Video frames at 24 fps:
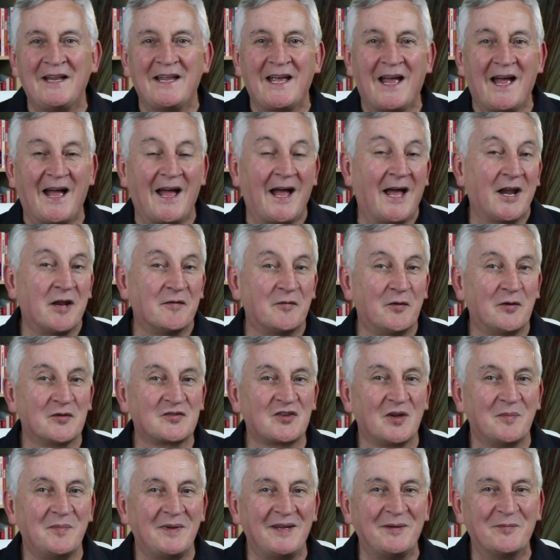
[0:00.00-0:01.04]
And I've
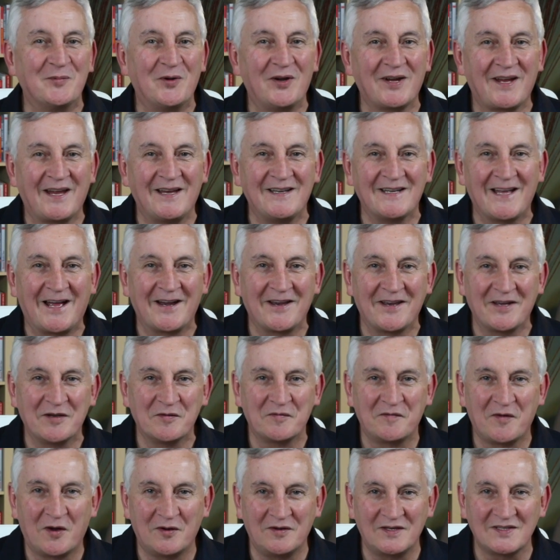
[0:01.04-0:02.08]
also been working down in the
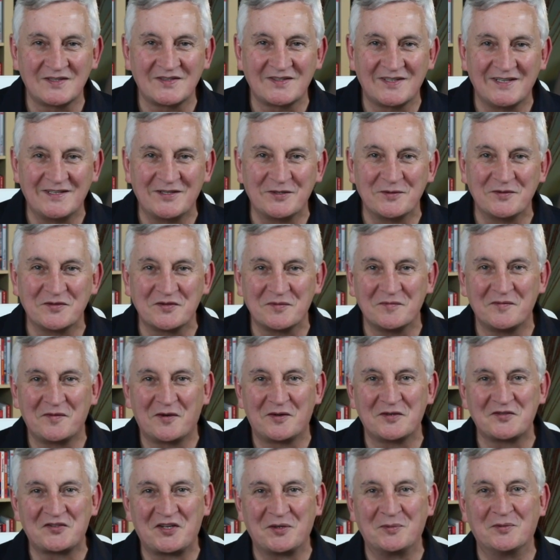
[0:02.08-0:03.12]
forest and doing some
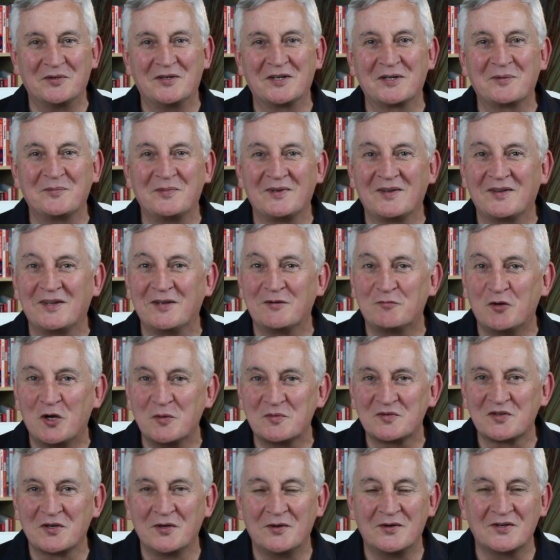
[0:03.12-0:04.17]
forestry work with the
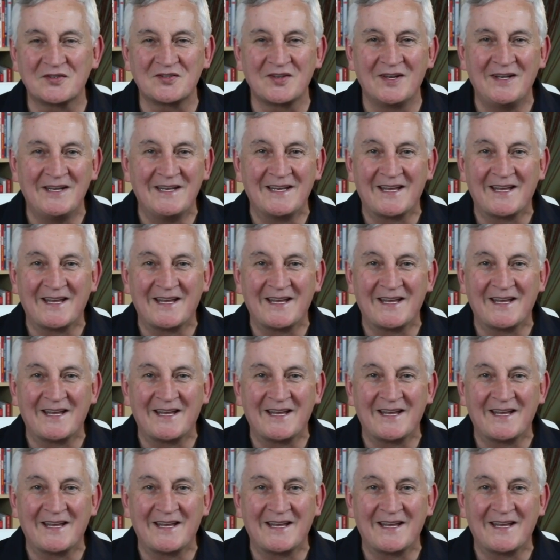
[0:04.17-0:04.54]
ropes course,